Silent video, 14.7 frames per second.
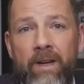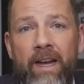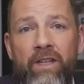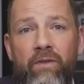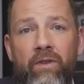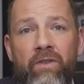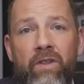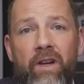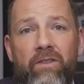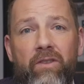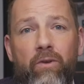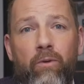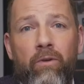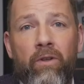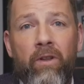Nashville's not
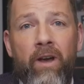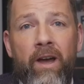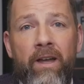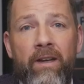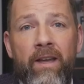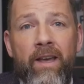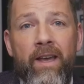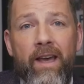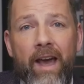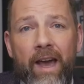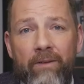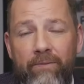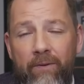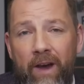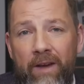scored a lot
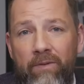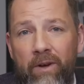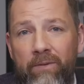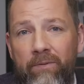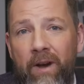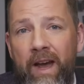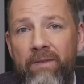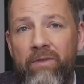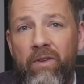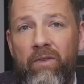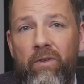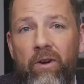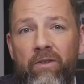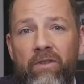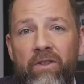at 5-on-5 to
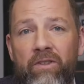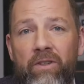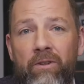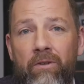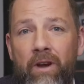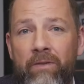start this year.